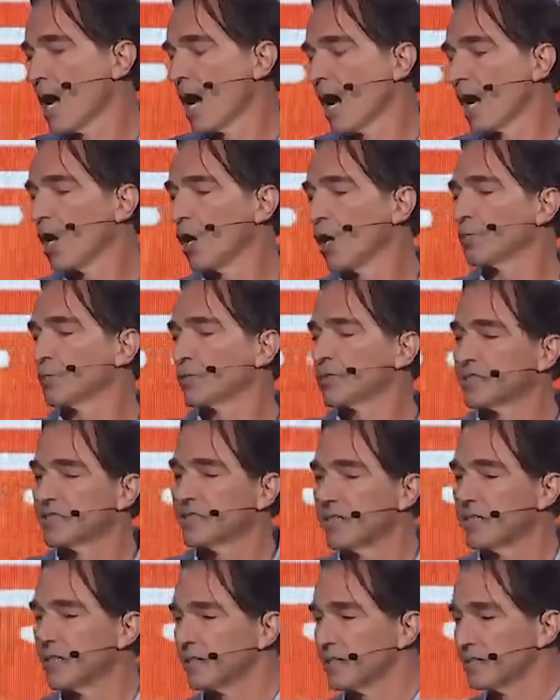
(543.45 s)
I hope you'll
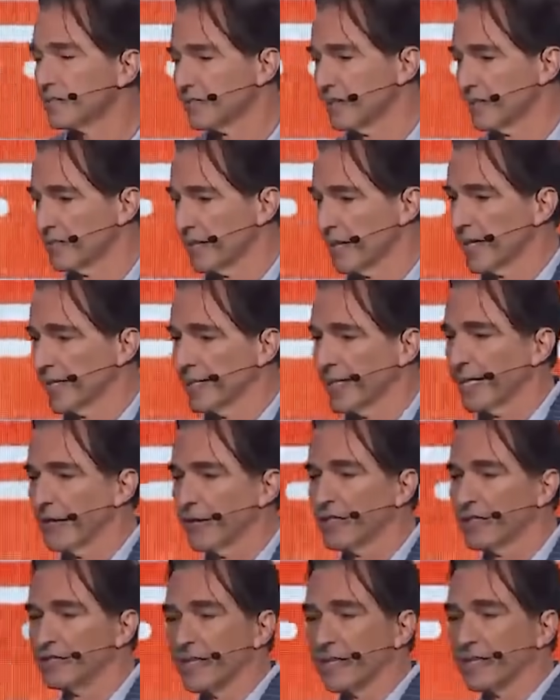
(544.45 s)
see that this design
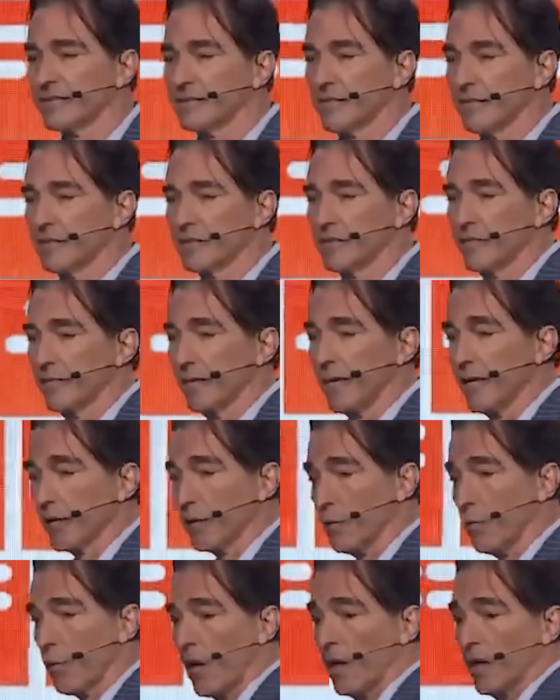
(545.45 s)
carries that sense of
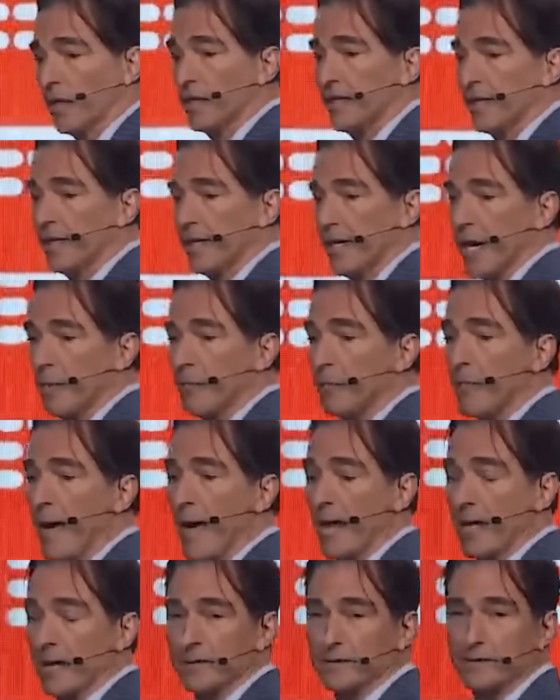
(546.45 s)
equality and
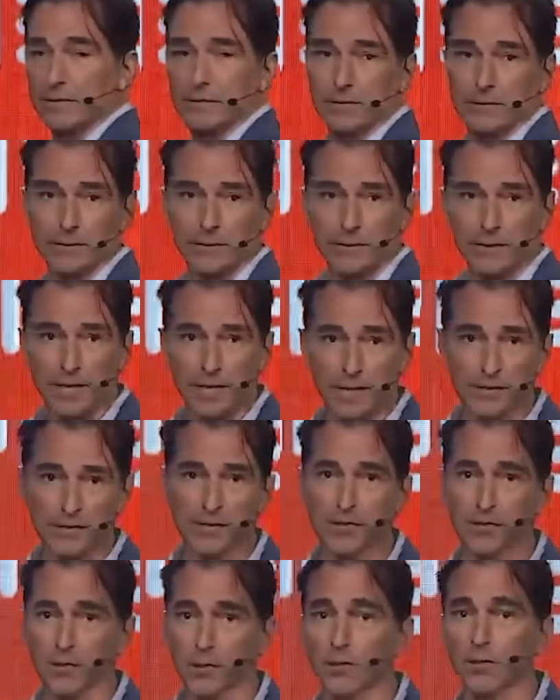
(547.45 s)
balance in its
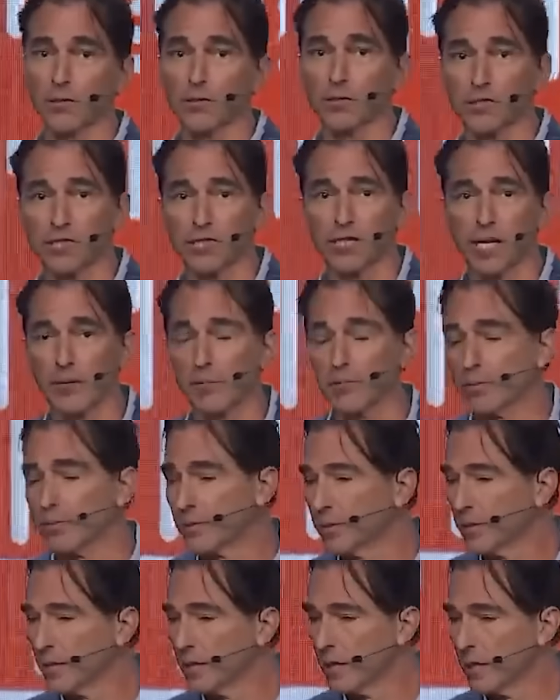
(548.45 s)
circular shape.
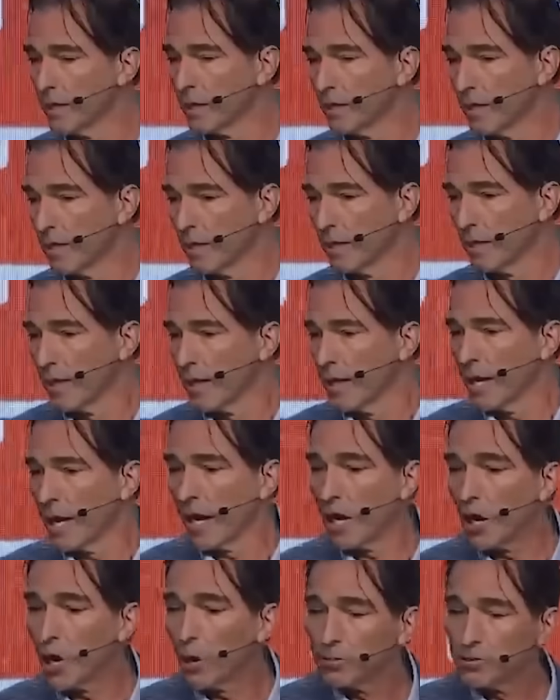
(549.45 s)

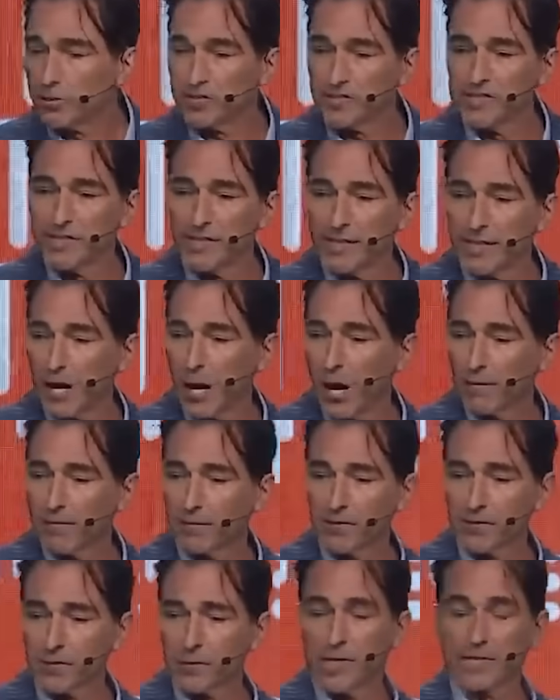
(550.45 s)
I hope you'll see it
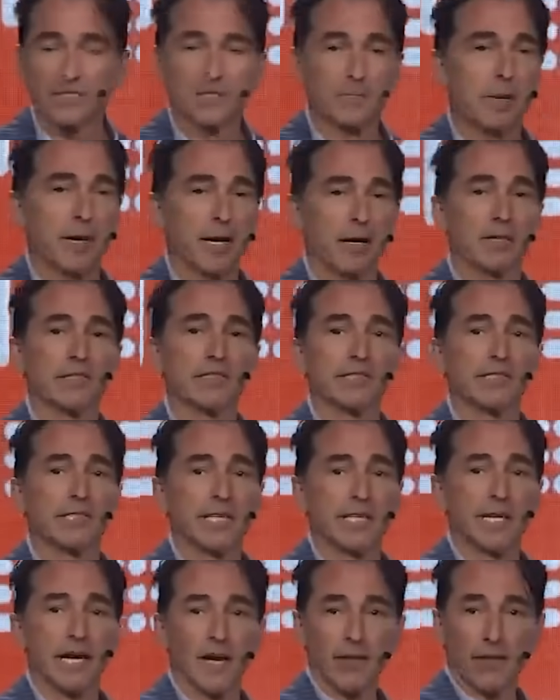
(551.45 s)
offers
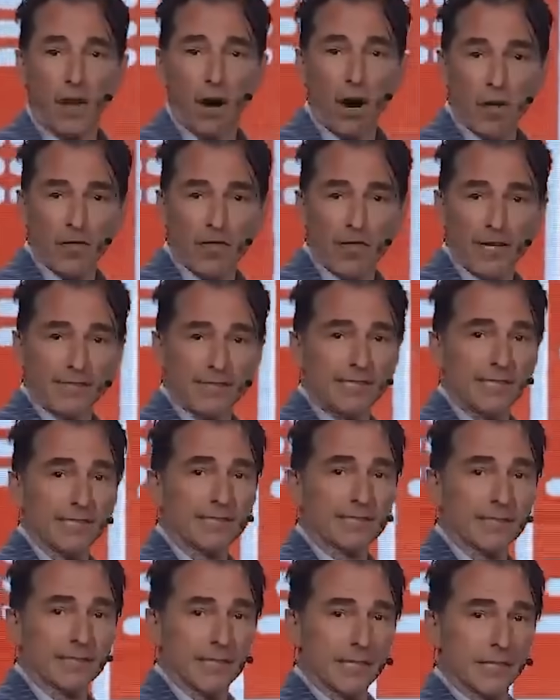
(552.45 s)
transparency and
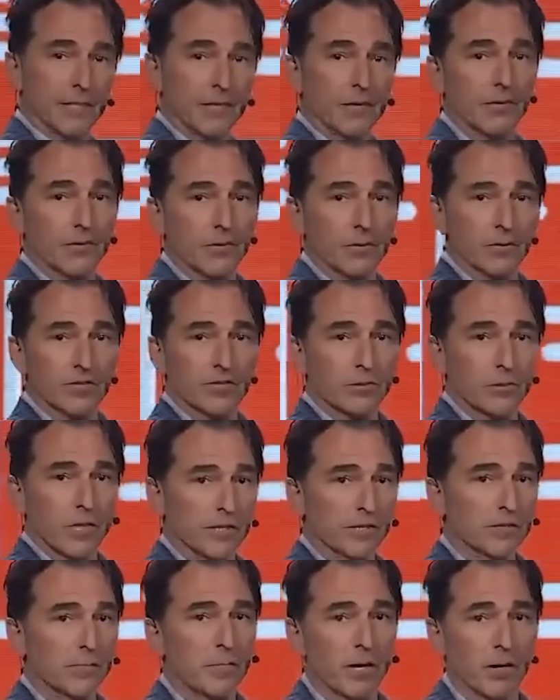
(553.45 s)
authenticity through its
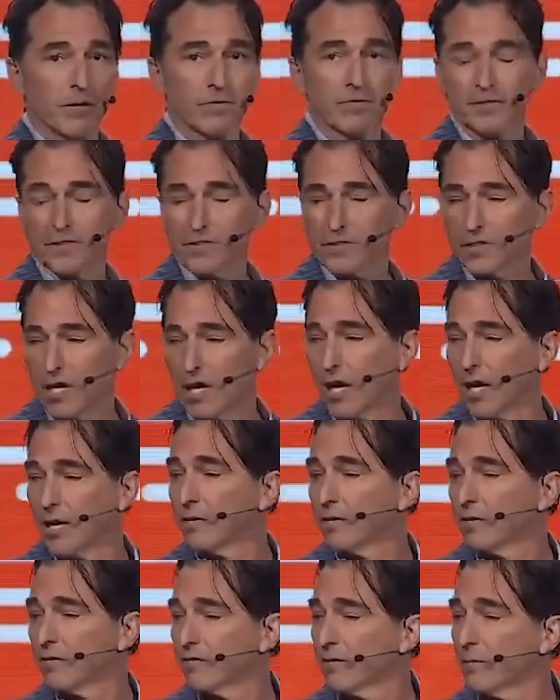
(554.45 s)
transparent facade
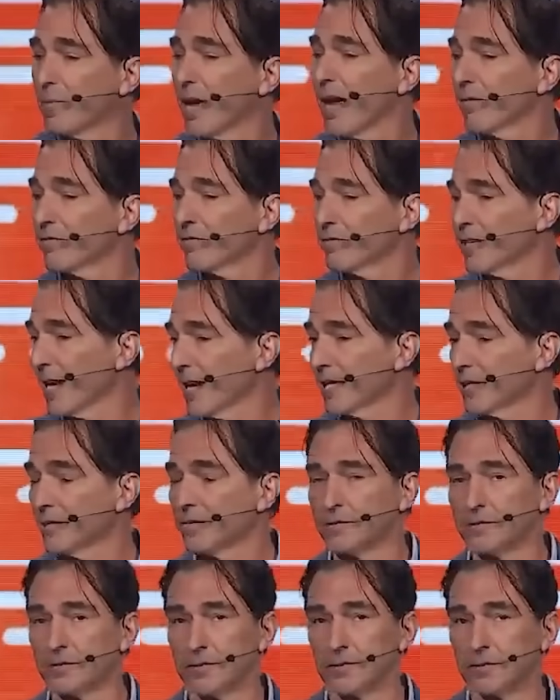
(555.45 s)
from every
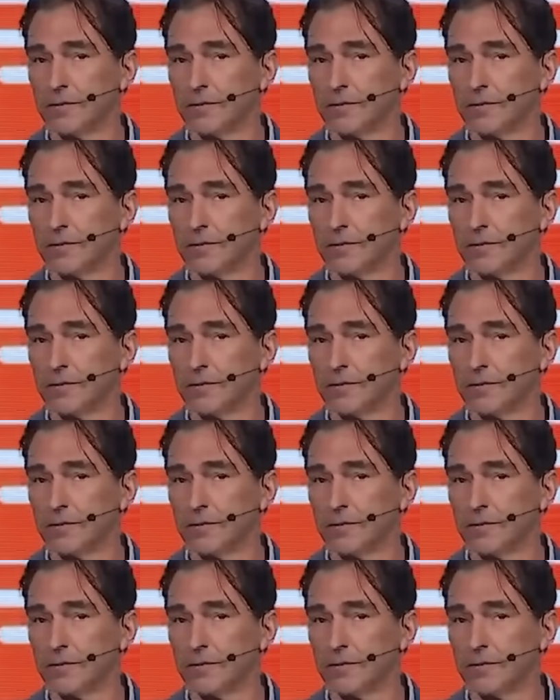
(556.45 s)
angle.